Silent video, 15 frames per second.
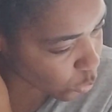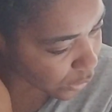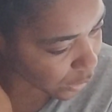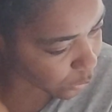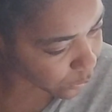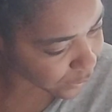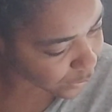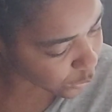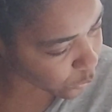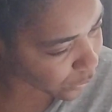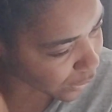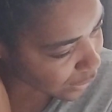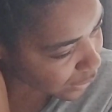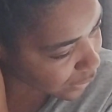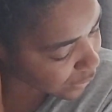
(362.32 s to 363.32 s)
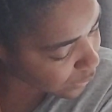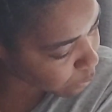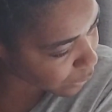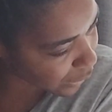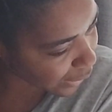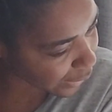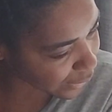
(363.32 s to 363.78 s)
he was doing his
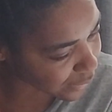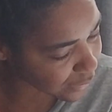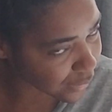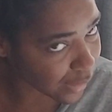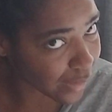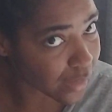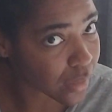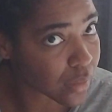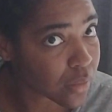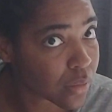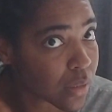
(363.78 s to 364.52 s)
plays and